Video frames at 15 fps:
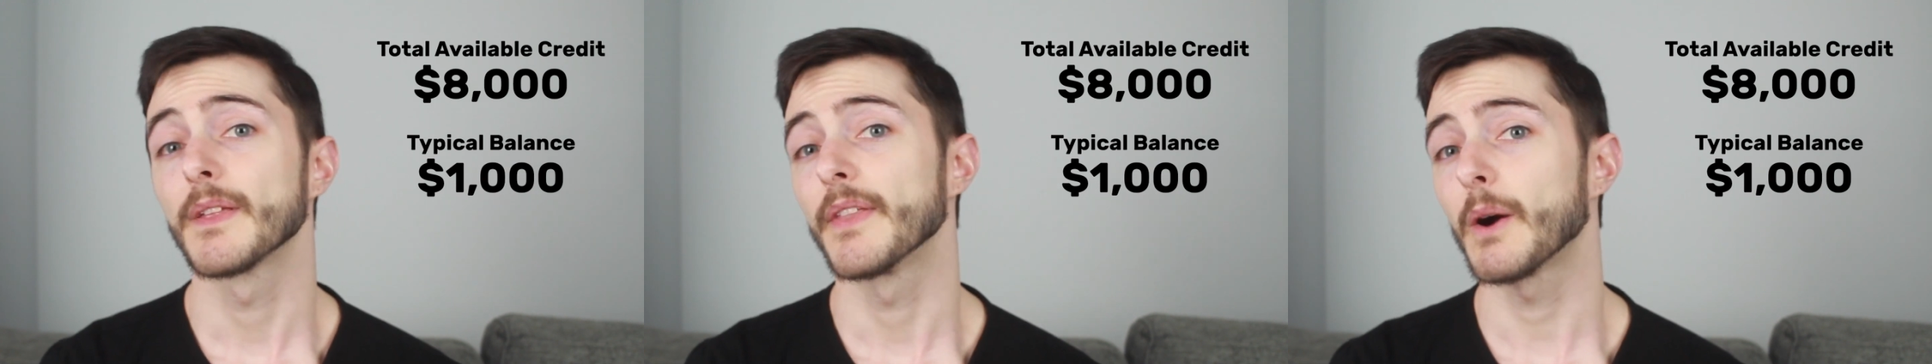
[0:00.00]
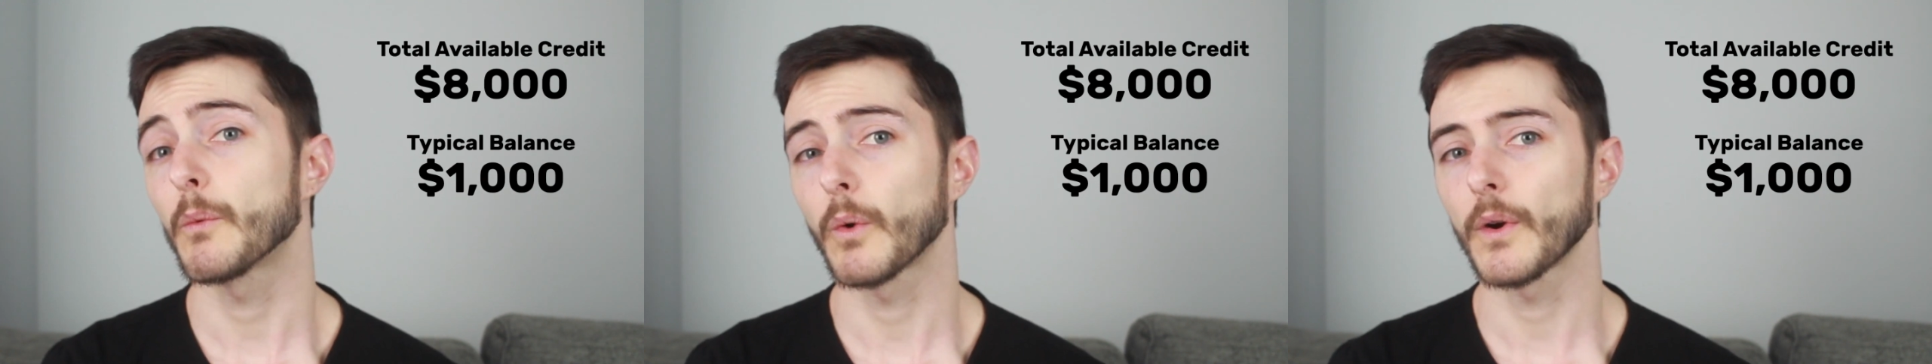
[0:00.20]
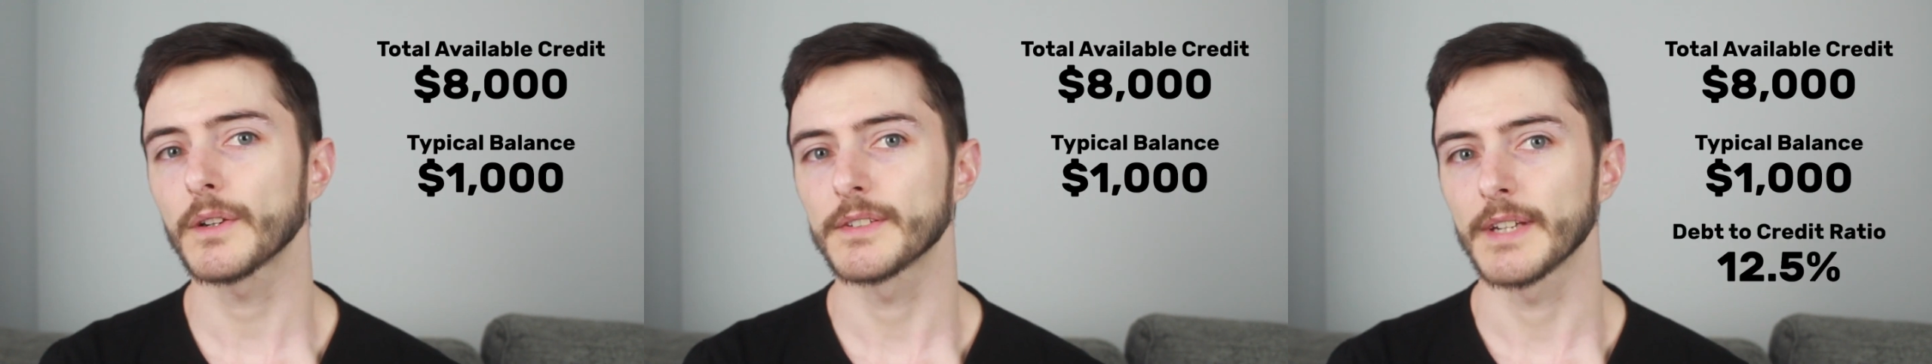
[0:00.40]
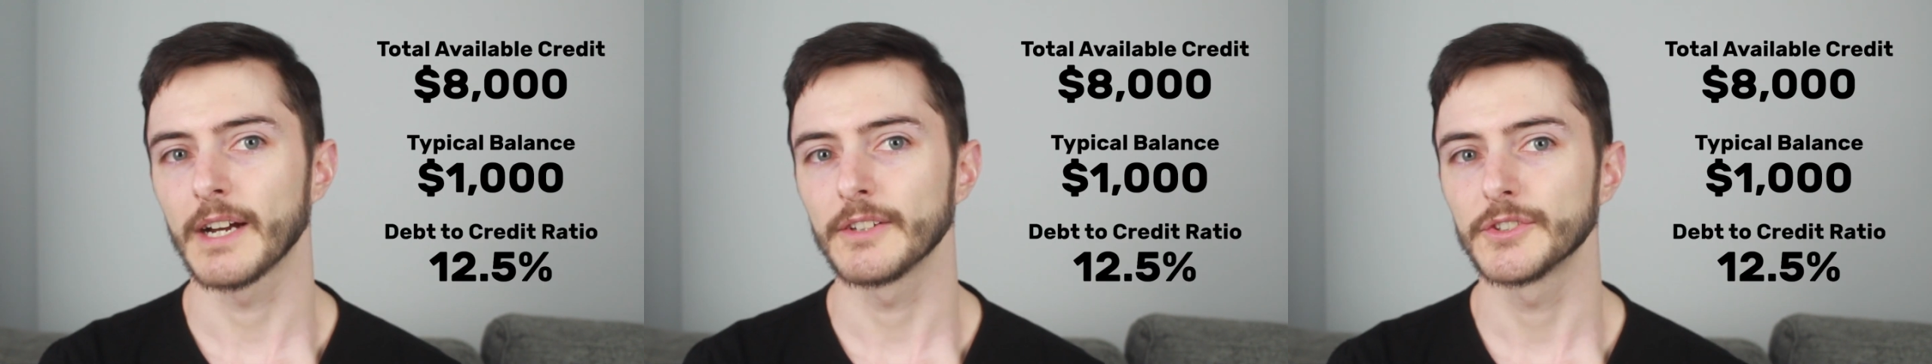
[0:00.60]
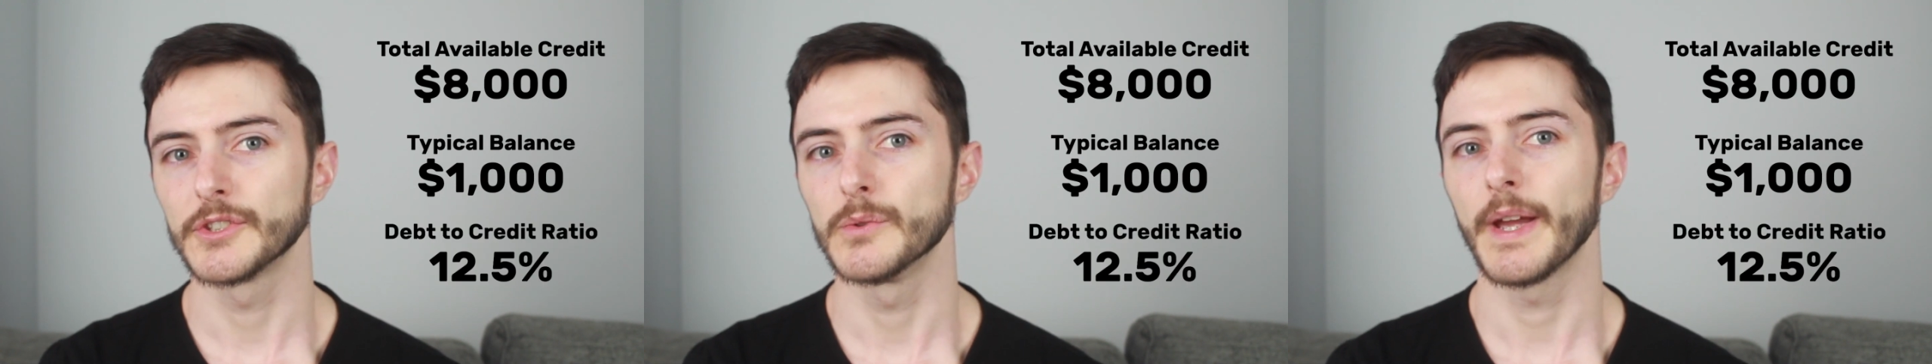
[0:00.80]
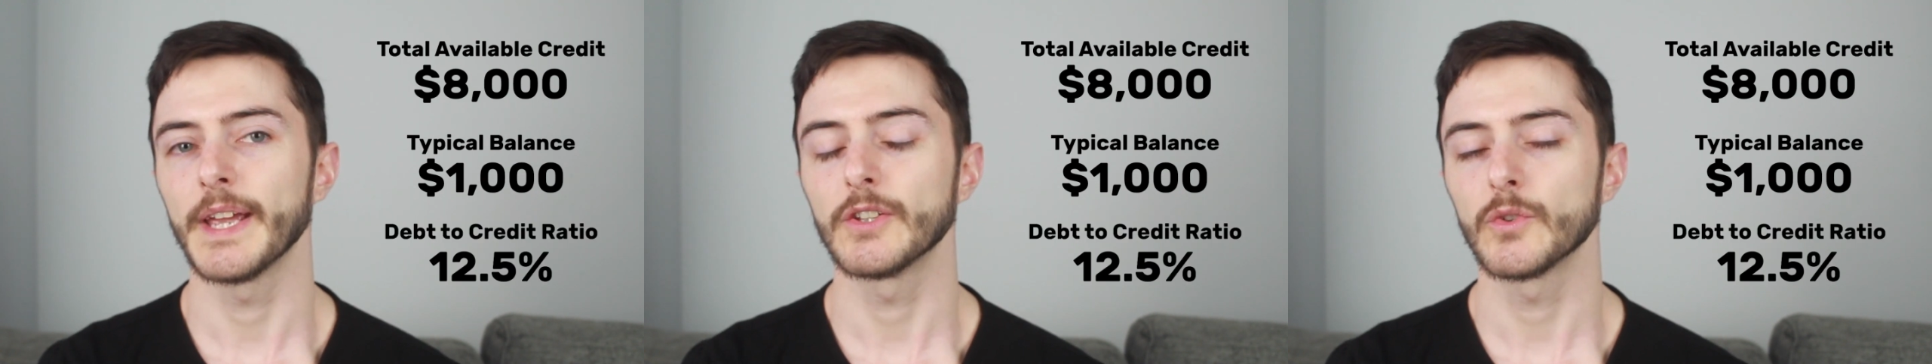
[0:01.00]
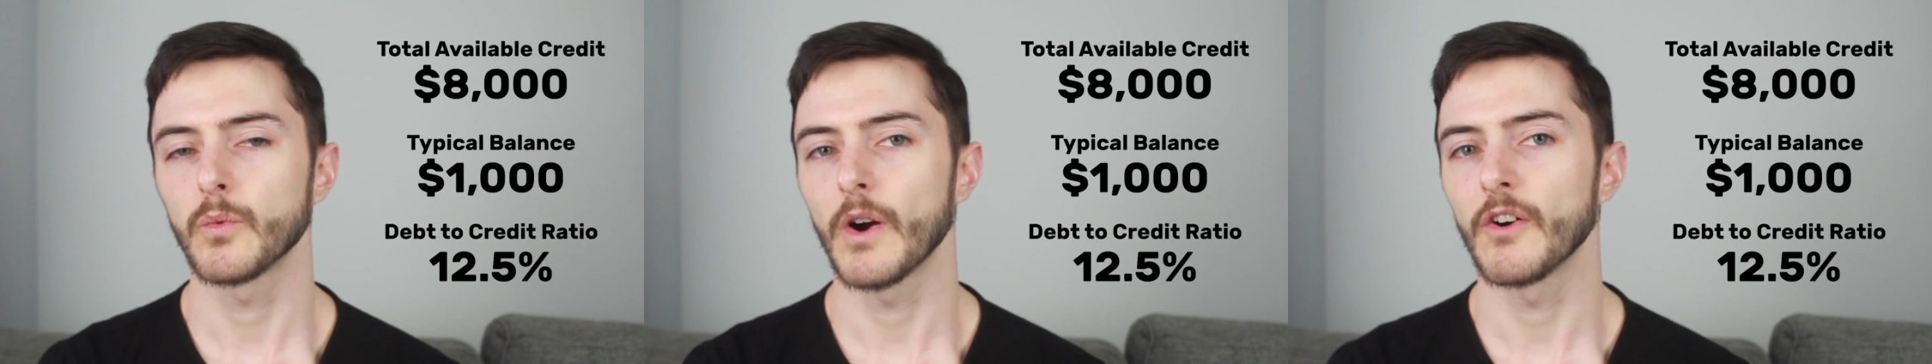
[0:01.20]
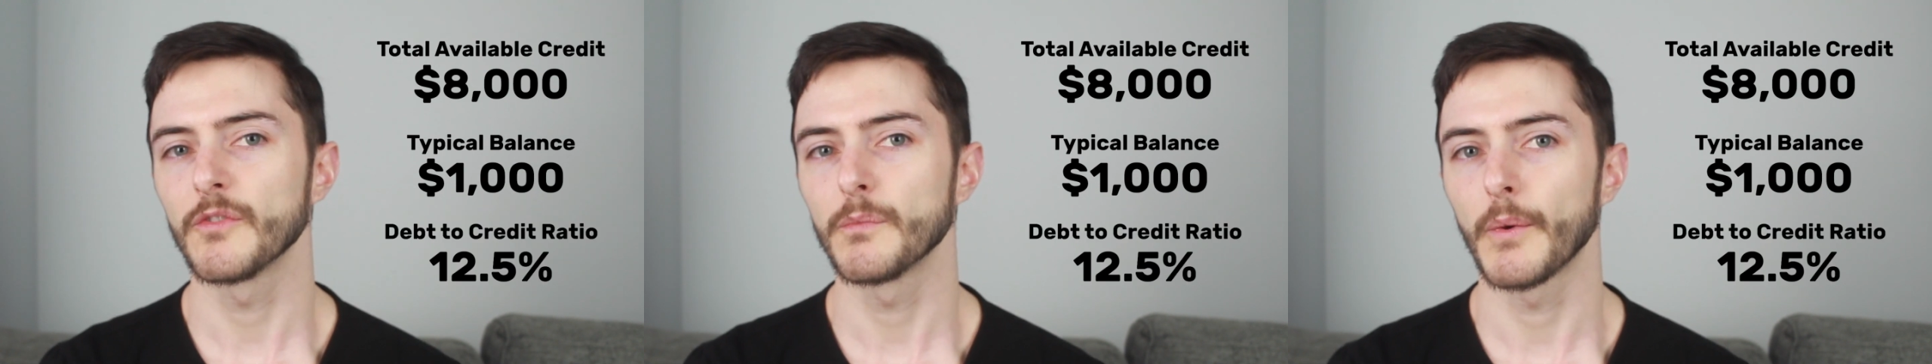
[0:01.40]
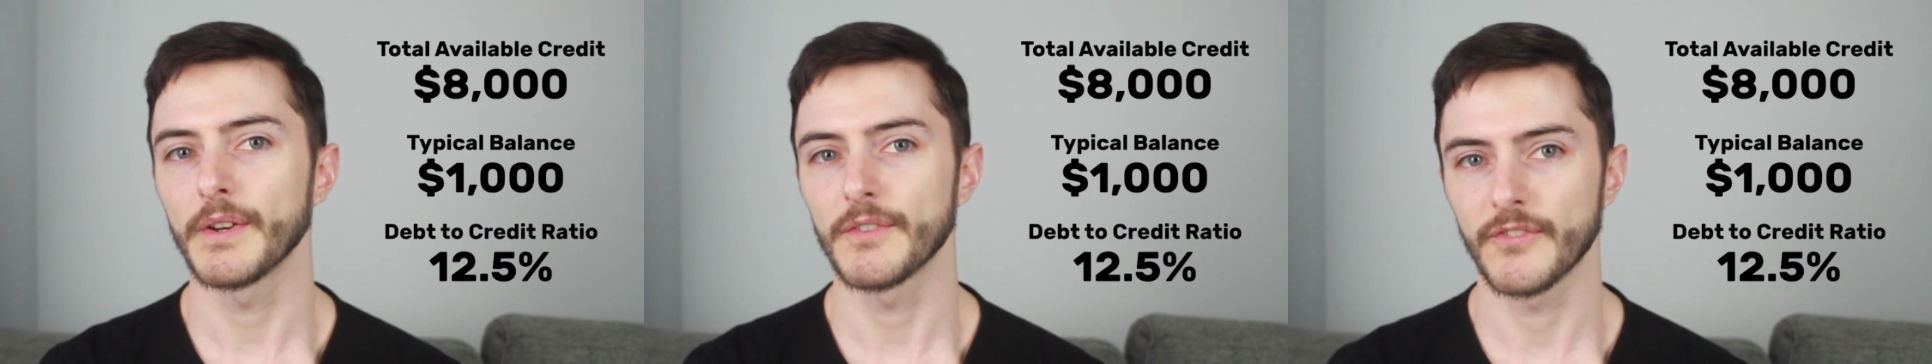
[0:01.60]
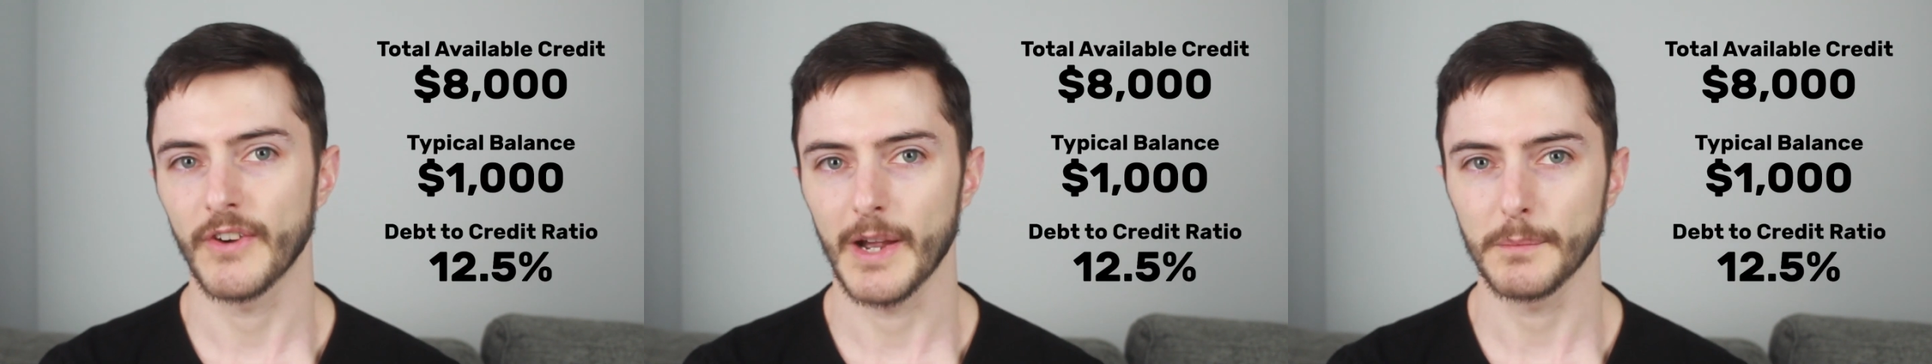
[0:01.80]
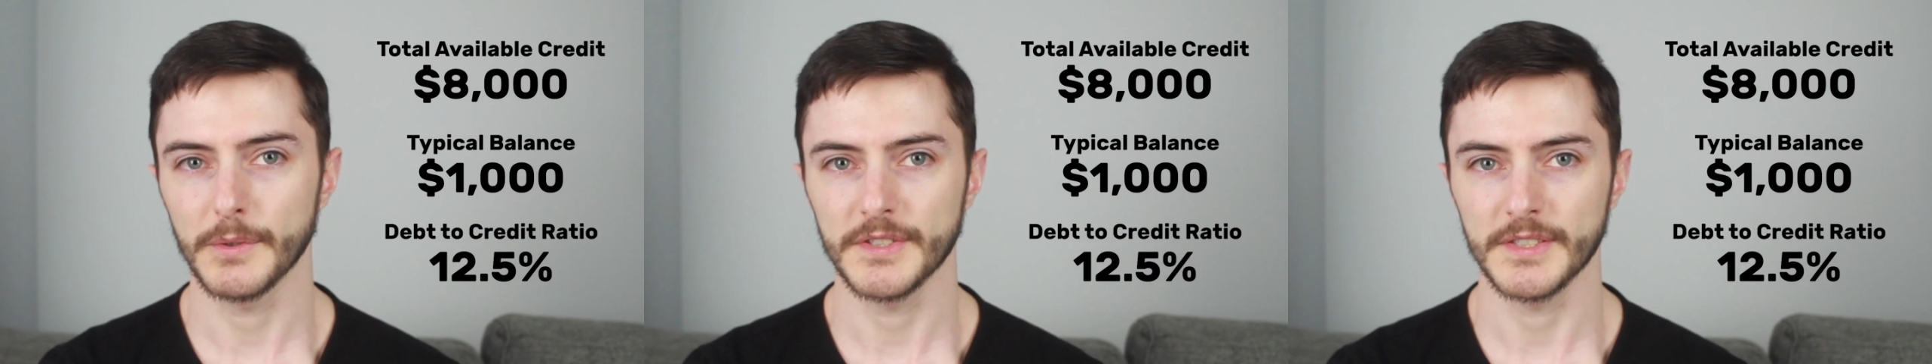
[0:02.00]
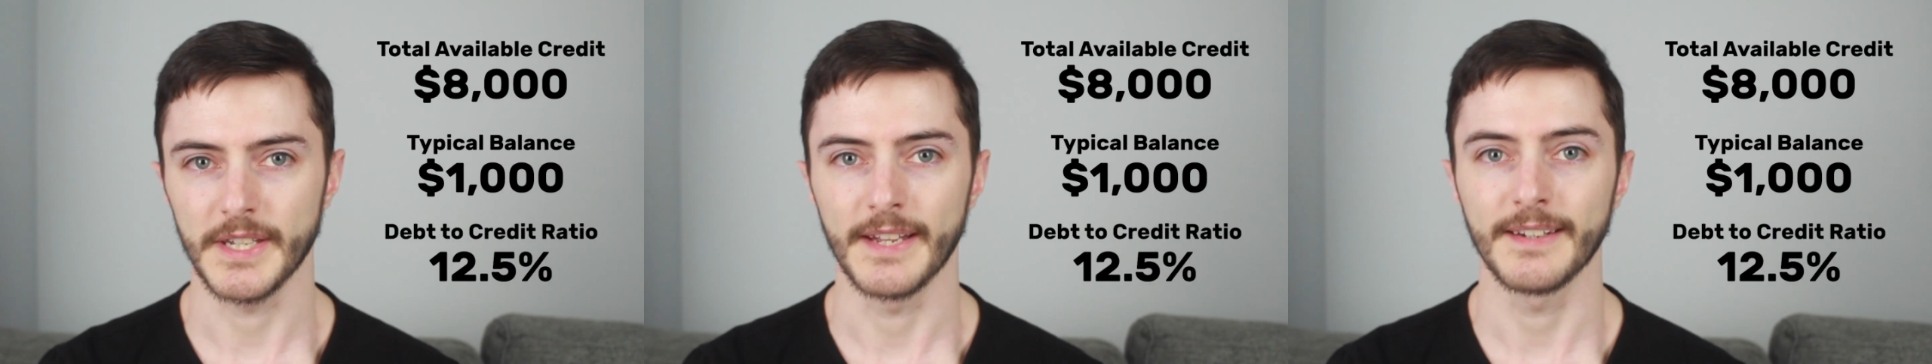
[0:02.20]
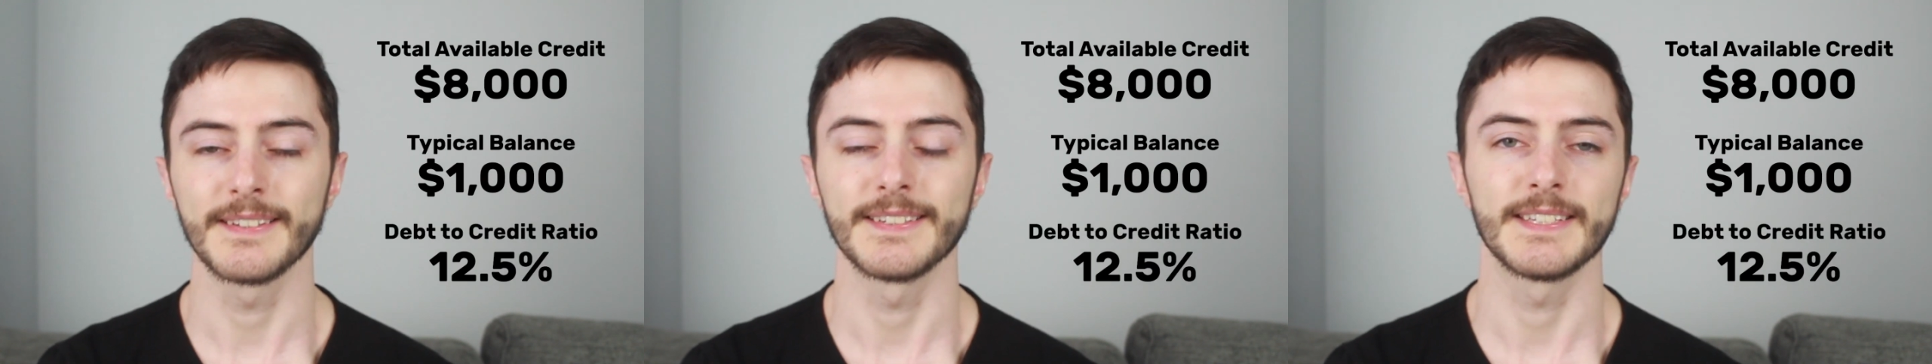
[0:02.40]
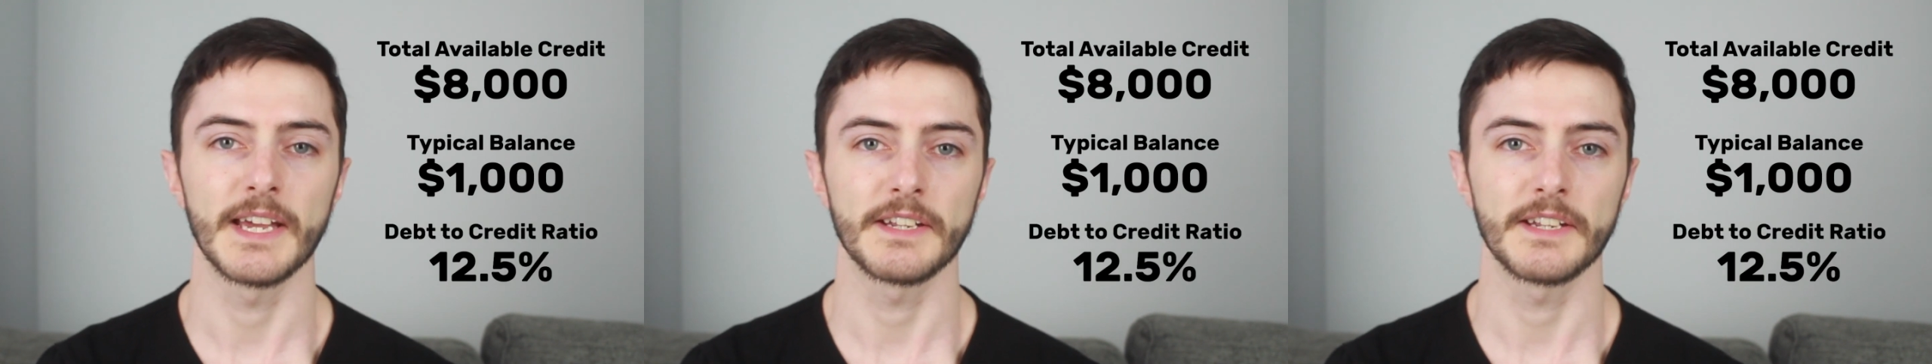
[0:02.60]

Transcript: That works out to a 12.5%